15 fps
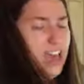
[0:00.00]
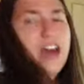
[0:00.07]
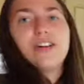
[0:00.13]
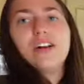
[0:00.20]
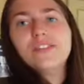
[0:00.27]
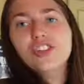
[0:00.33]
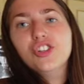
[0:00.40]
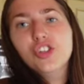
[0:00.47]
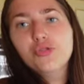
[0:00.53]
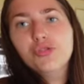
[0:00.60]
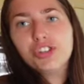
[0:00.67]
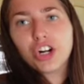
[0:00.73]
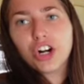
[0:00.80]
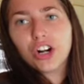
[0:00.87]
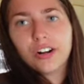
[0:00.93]
I don't have a
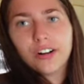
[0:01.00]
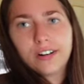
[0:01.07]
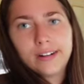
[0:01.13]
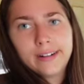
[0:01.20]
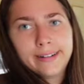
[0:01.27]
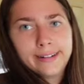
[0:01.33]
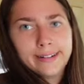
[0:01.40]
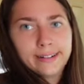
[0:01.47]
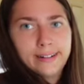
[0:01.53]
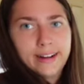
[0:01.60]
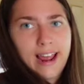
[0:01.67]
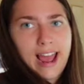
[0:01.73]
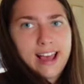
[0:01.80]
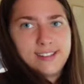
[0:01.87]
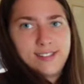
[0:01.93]
juicer,
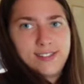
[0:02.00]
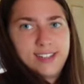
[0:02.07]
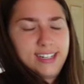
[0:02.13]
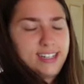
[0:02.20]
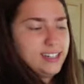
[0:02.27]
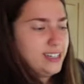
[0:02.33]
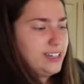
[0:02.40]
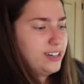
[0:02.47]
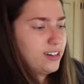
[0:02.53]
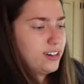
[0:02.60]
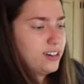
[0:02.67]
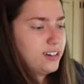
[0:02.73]
as seen here.